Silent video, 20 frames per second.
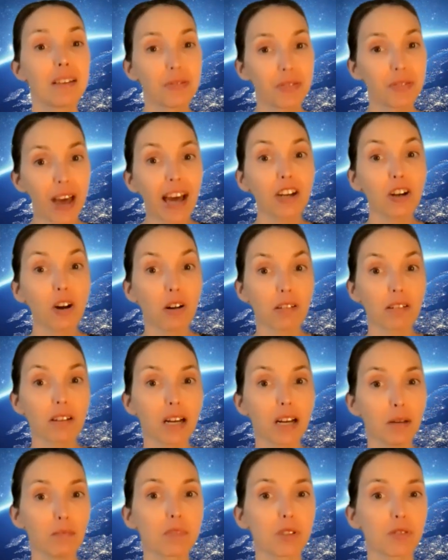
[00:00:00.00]
that all
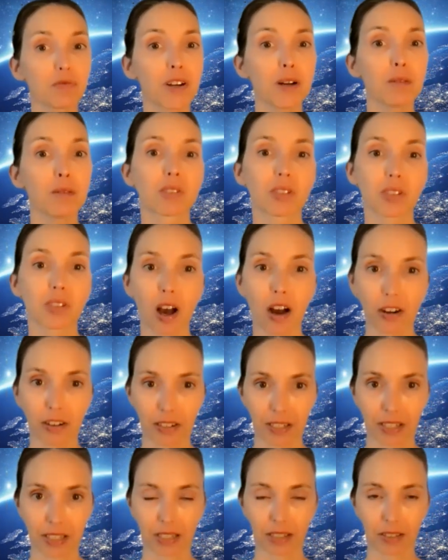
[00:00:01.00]
comes from
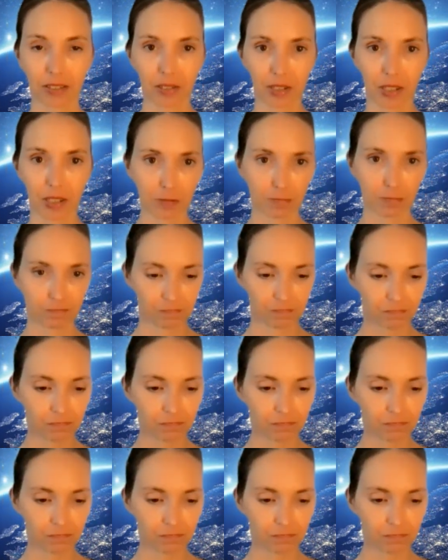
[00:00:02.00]
Socrates.